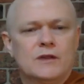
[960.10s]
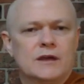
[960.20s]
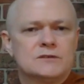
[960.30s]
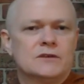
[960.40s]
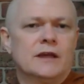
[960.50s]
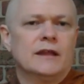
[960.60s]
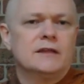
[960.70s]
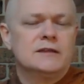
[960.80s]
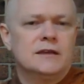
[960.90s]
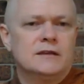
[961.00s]

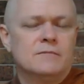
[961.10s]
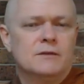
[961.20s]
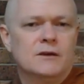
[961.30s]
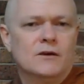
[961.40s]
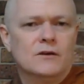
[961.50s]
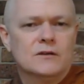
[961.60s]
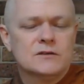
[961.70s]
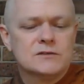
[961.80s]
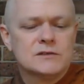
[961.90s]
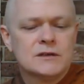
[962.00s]
externality
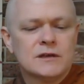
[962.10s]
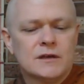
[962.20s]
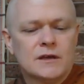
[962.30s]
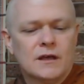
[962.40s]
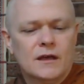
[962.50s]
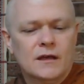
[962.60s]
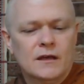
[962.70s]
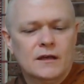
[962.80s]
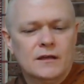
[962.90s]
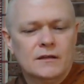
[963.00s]
because
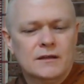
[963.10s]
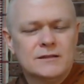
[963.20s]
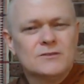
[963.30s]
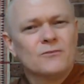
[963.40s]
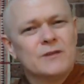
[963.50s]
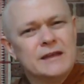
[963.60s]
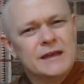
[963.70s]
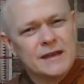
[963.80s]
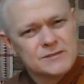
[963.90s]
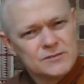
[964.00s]
it's not
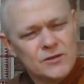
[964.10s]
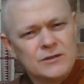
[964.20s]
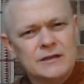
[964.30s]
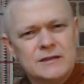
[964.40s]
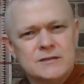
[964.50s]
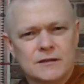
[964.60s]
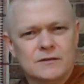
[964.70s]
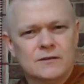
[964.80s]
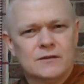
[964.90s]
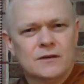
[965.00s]
really external, is
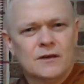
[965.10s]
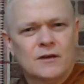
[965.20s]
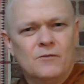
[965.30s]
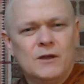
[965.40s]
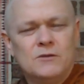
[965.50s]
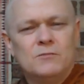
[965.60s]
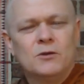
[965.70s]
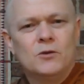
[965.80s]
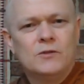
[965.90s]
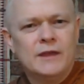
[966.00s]
it? When you
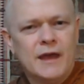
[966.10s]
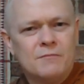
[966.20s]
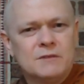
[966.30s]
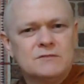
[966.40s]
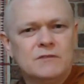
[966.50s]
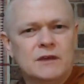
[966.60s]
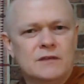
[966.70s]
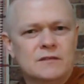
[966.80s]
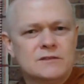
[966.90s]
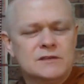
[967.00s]
pollute the
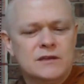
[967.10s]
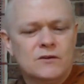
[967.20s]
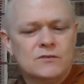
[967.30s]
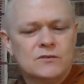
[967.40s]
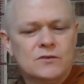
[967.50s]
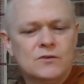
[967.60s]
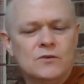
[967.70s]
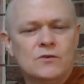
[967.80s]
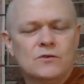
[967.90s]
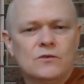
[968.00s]
atmosphere, the
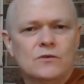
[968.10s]
CO2,